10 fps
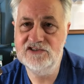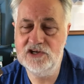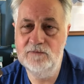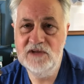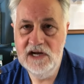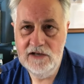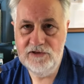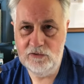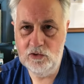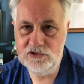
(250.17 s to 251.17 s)
So
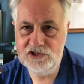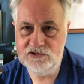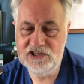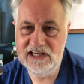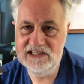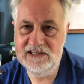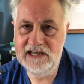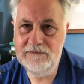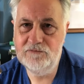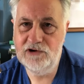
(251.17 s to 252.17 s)
there were all sorts of things in
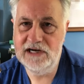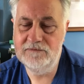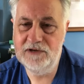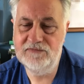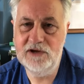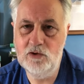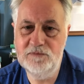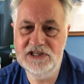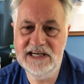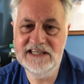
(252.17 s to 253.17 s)
the imprint, but they weren't
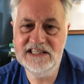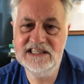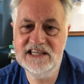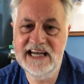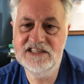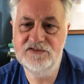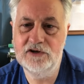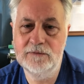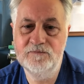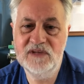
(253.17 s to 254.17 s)
particularly
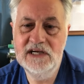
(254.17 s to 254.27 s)
successful.